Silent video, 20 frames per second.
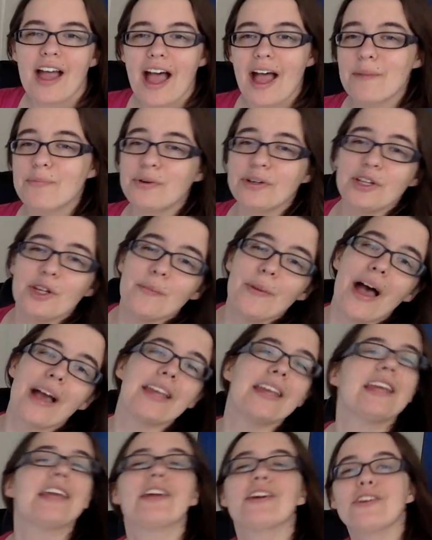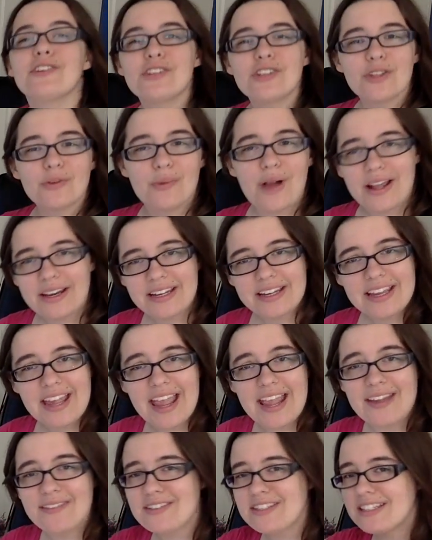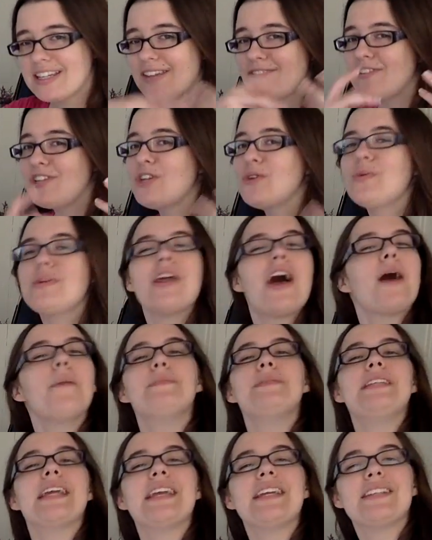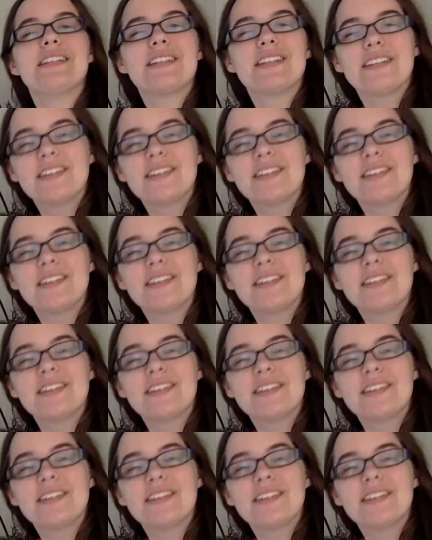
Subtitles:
I bring you back here to the writing cave to give you an update.